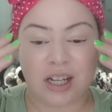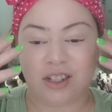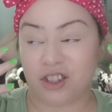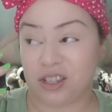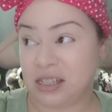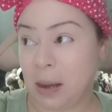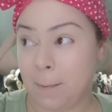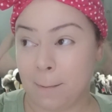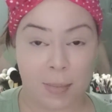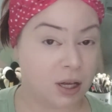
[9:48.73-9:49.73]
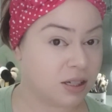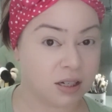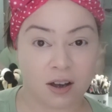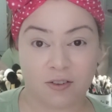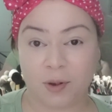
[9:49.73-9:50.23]
It's just melting
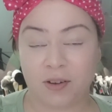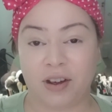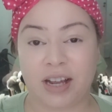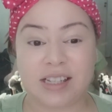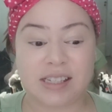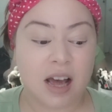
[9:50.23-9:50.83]
off my face.